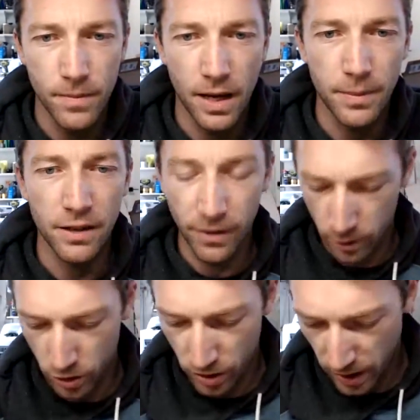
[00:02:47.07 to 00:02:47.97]
I mean, if I
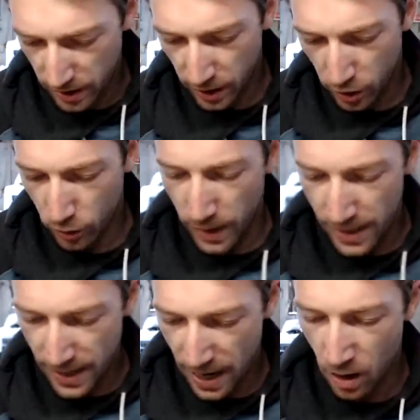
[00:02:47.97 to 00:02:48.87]
was just going to tell you
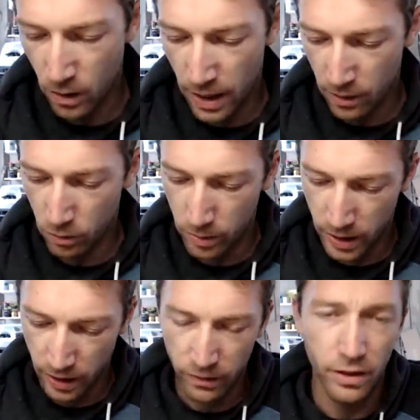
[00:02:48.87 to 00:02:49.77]
right now, I will be
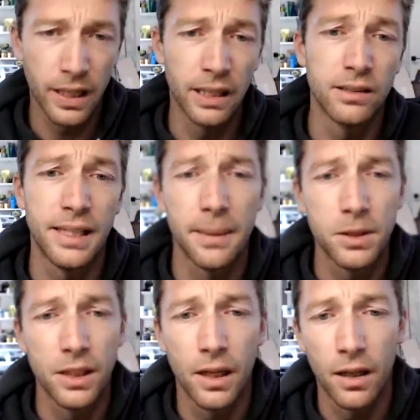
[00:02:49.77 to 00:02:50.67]
covering
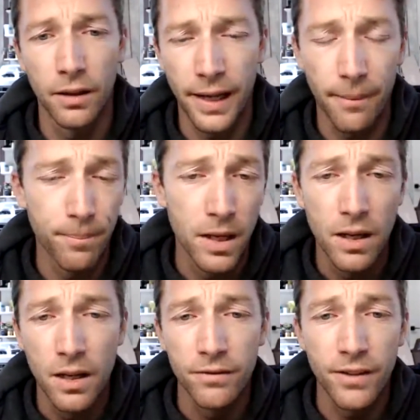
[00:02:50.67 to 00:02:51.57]
Samsung, or yeah,
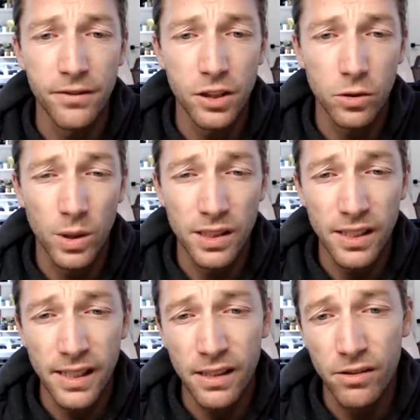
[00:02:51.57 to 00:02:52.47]

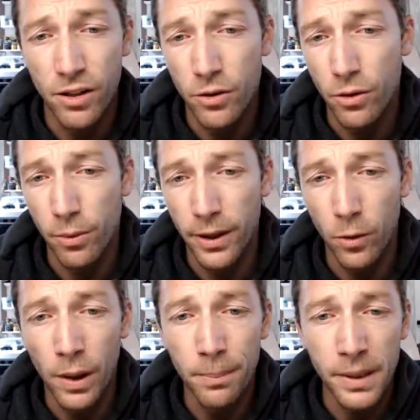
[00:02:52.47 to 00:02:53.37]
561Cs, the new
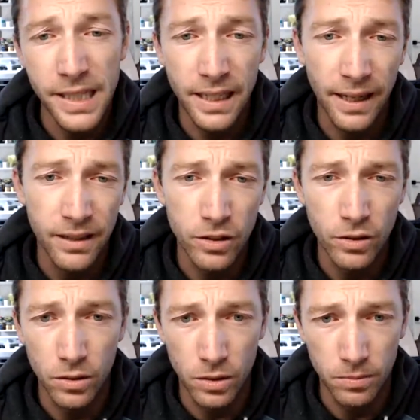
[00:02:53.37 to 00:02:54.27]
301B, kind of
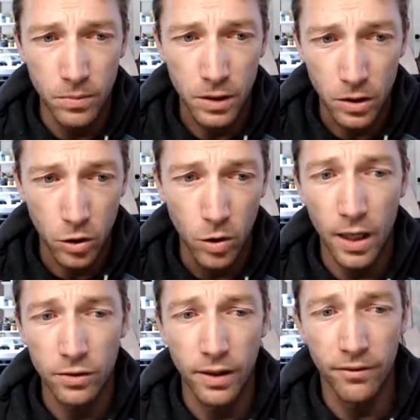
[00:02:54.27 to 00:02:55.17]
do a little
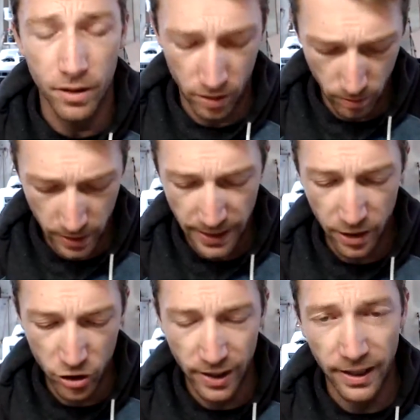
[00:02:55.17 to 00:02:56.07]
cross-reference and
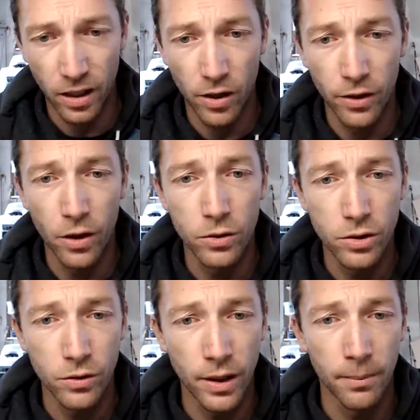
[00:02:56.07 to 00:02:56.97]
data checking on those
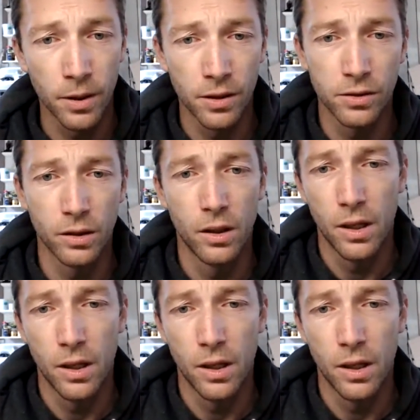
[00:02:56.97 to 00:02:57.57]
two numbers.